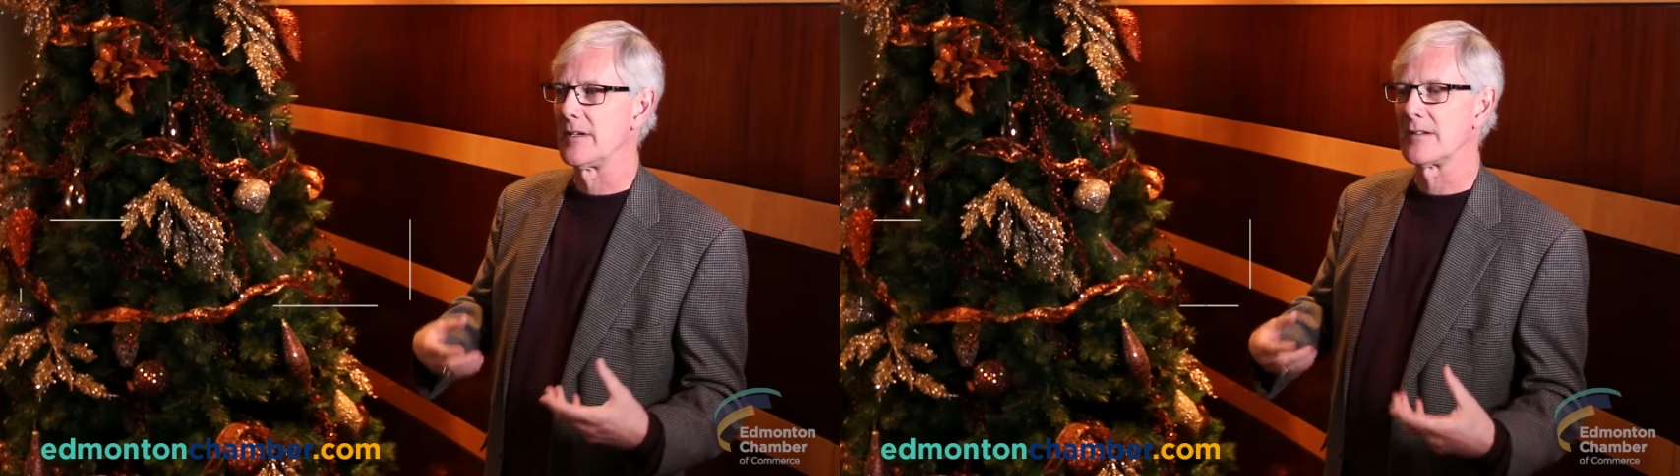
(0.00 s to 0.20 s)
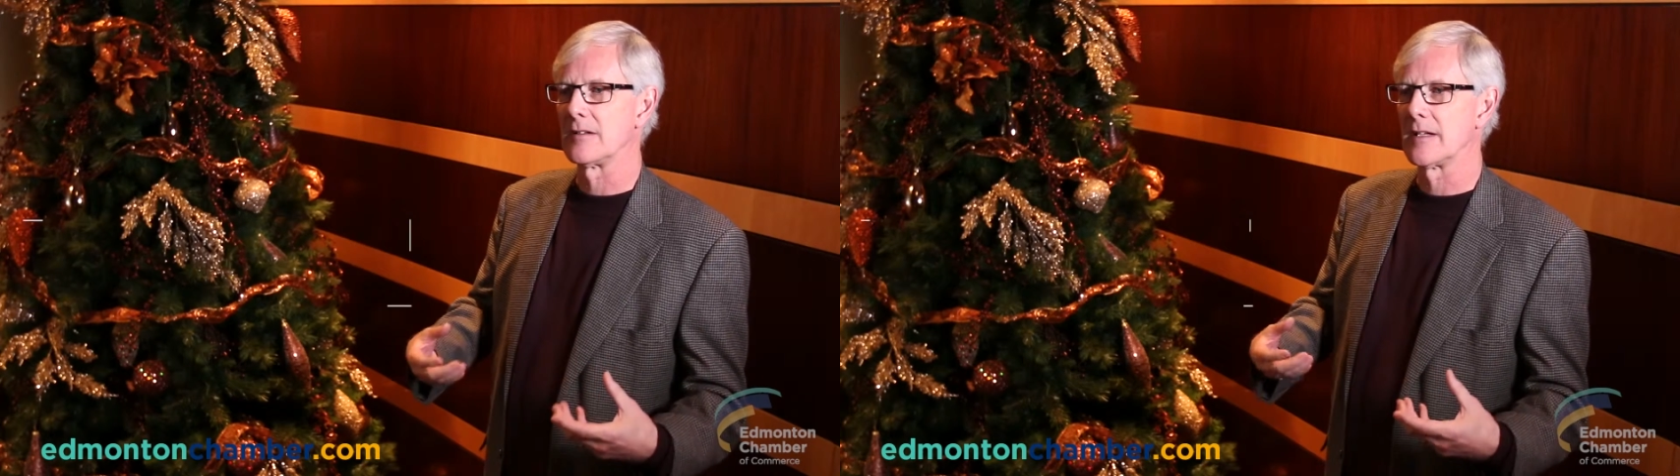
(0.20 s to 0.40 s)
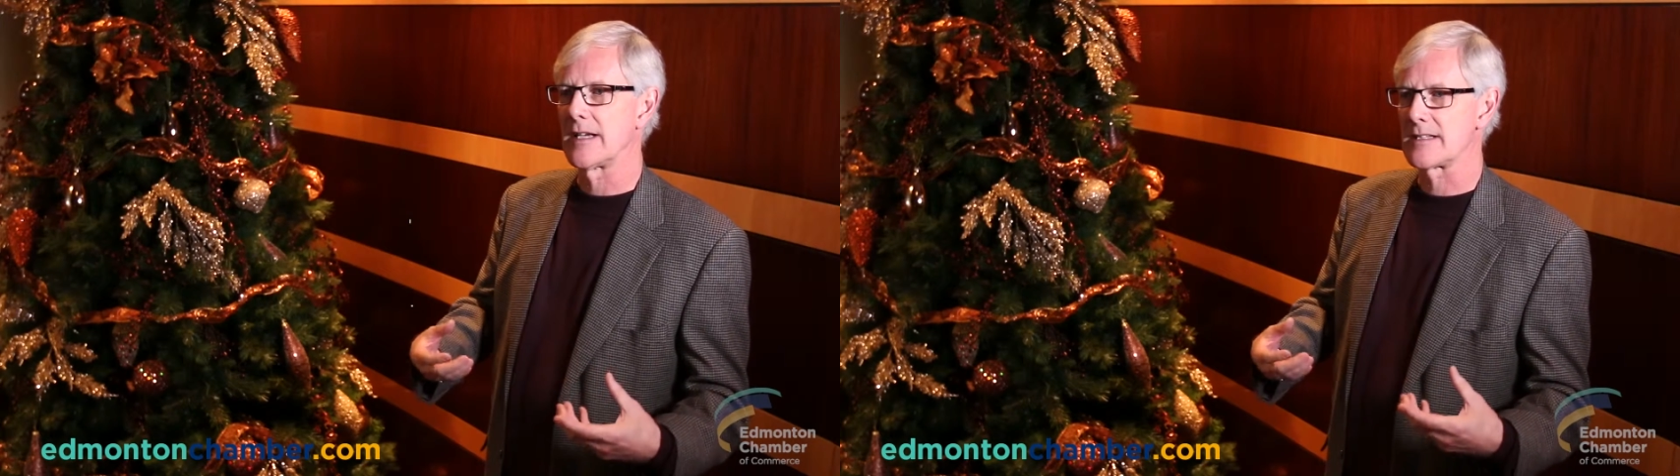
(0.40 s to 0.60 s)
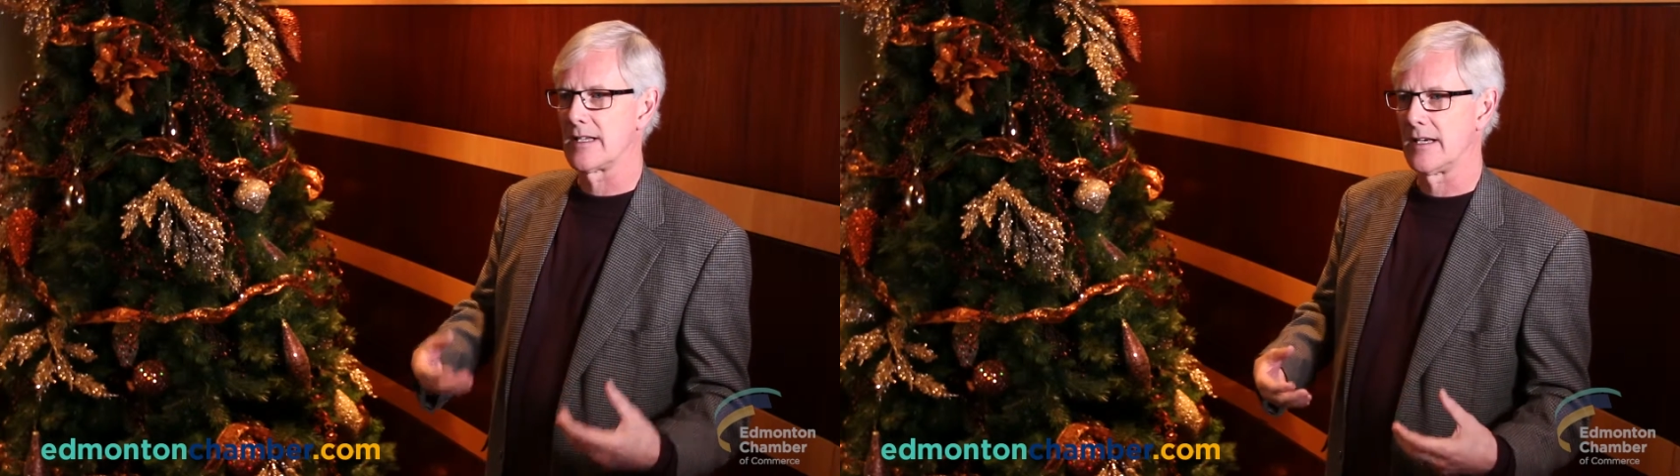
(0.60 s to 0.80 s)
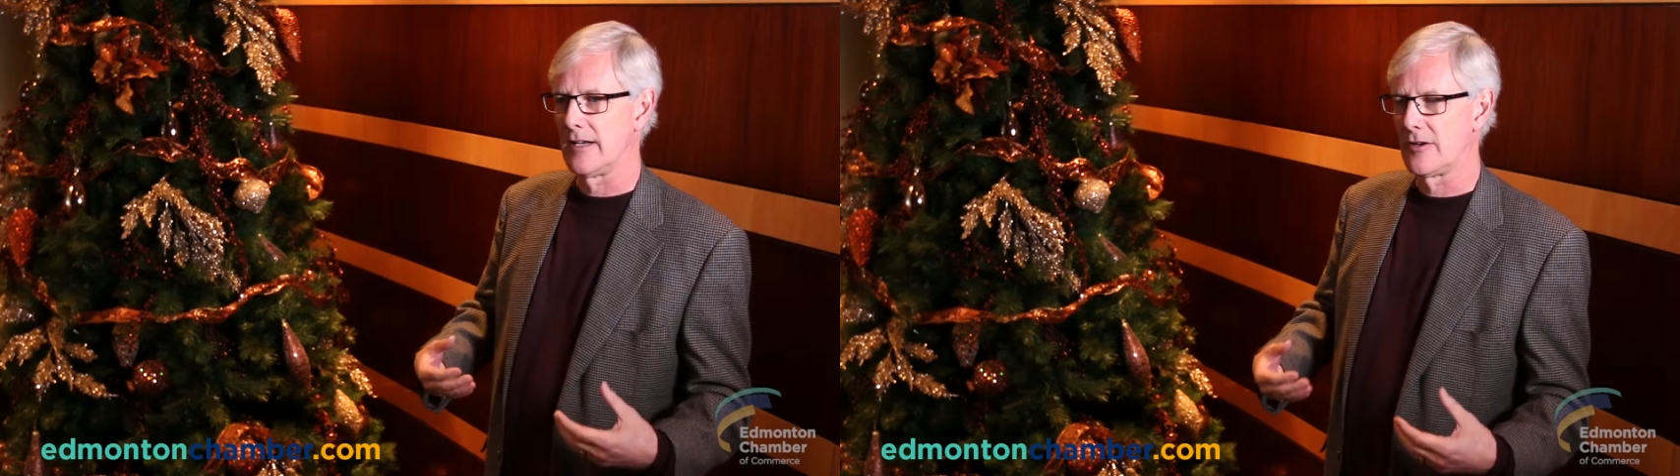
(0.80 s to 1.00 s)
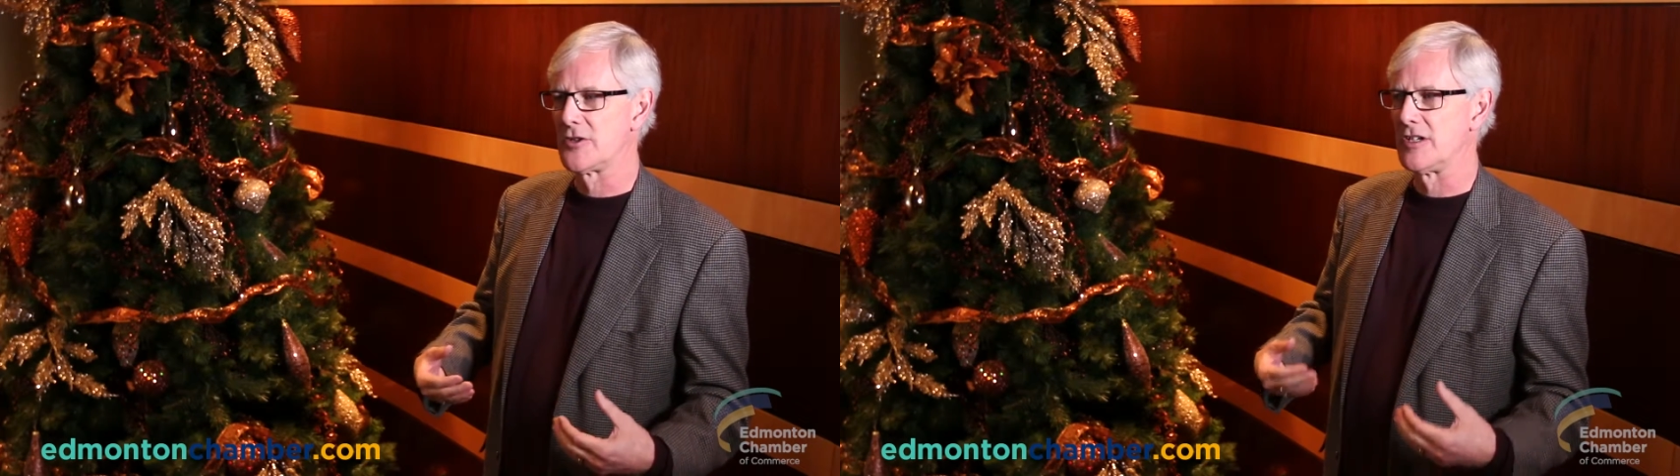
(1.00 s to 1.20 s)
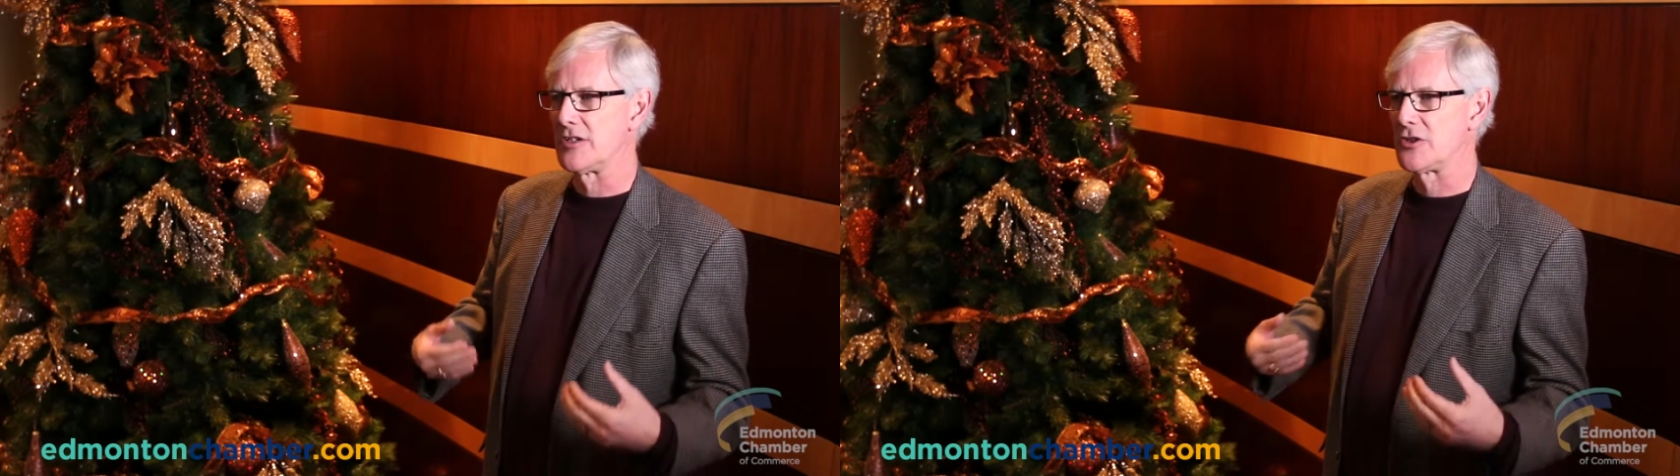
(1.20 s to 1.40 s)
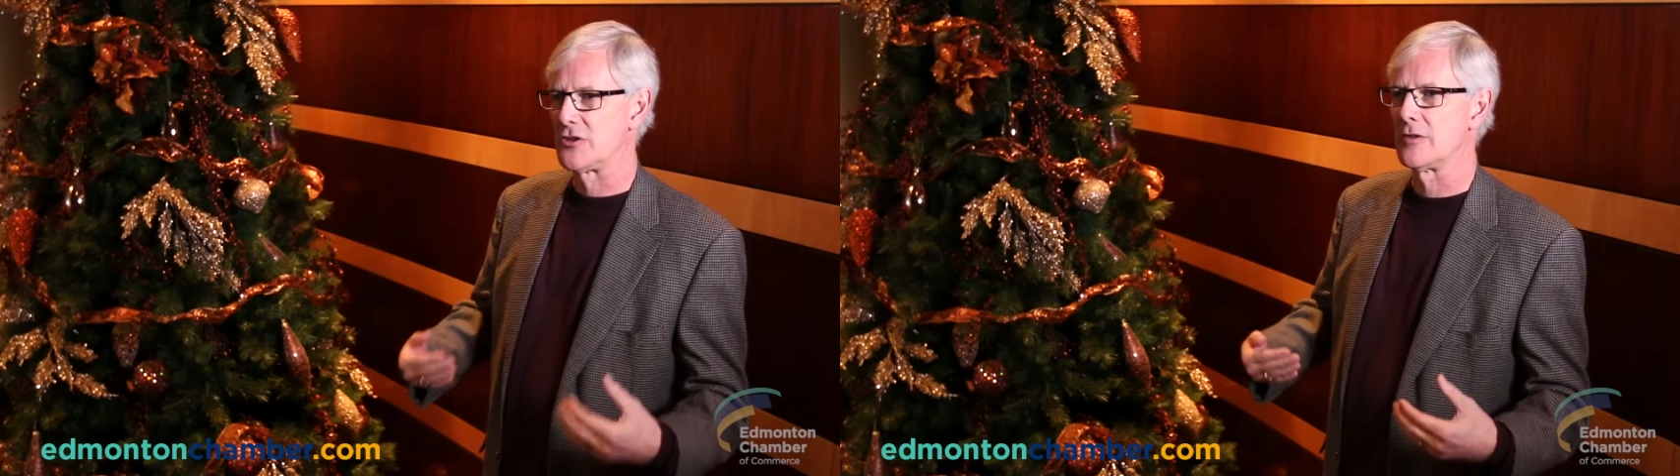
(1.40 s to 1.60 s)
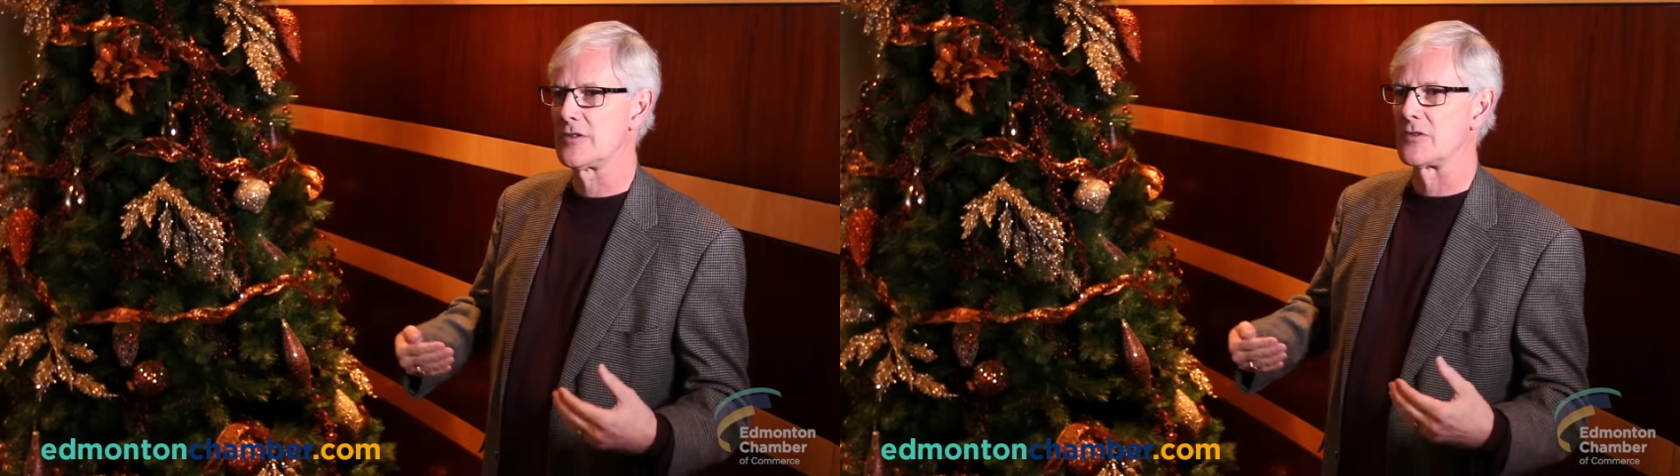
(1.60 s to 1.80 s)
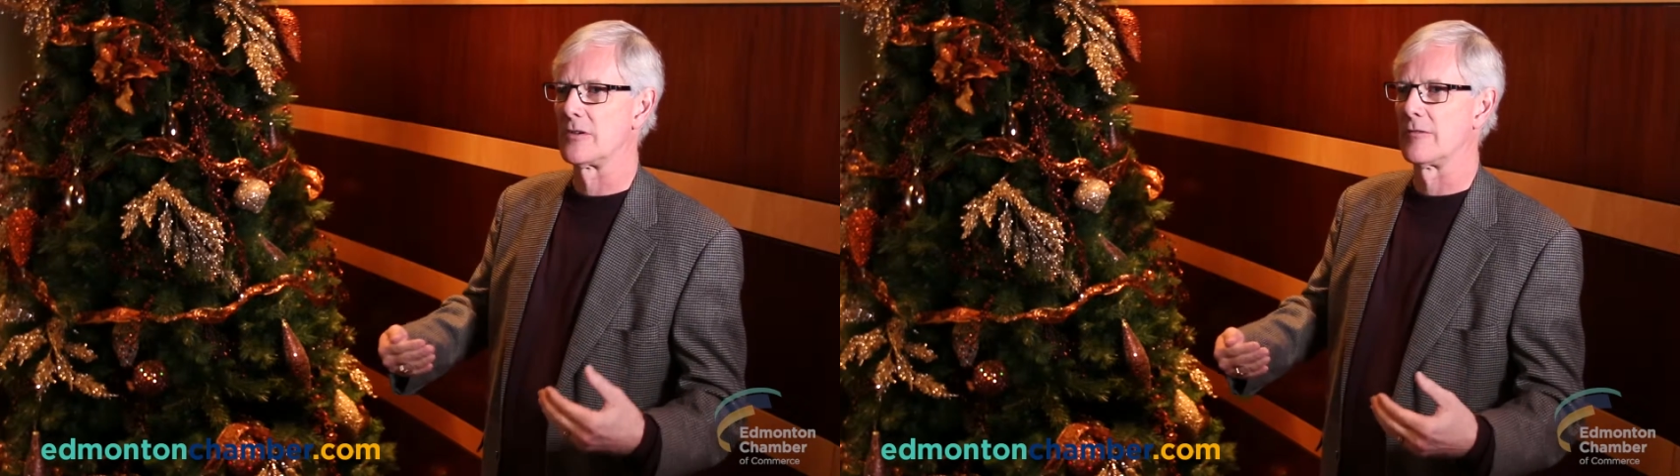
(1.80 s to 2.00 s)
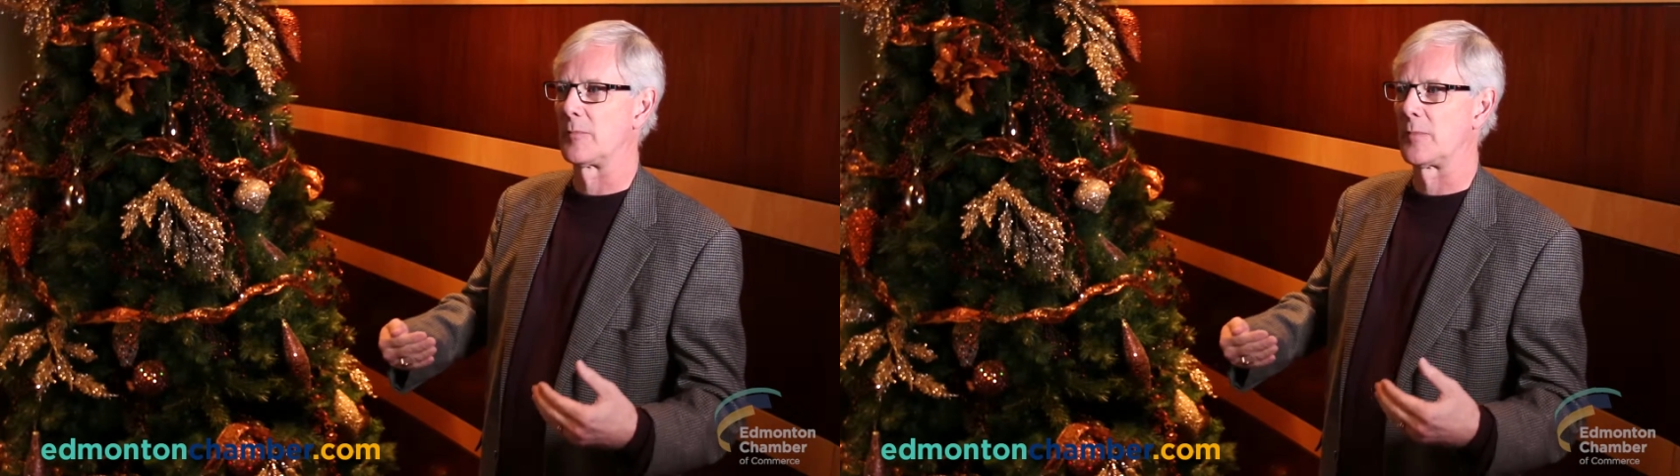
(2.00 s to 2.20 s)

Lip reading: But nonetheless, that energy should sort